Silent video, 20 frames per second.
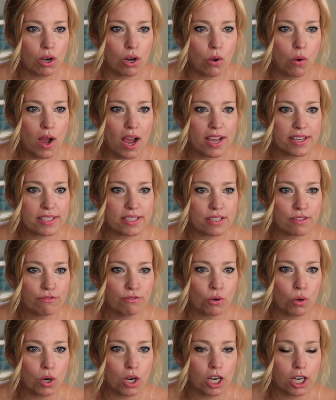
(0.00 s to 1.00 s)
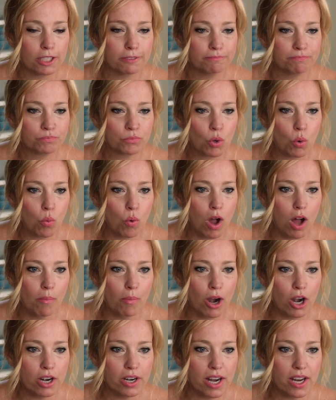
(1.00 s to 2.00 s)
request for
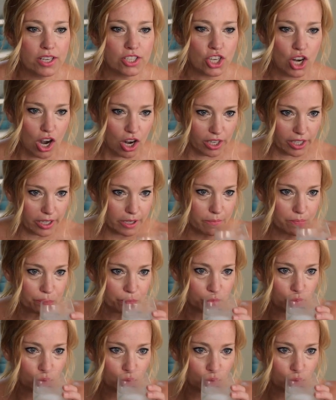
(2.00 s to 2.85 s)
Walmart and Target.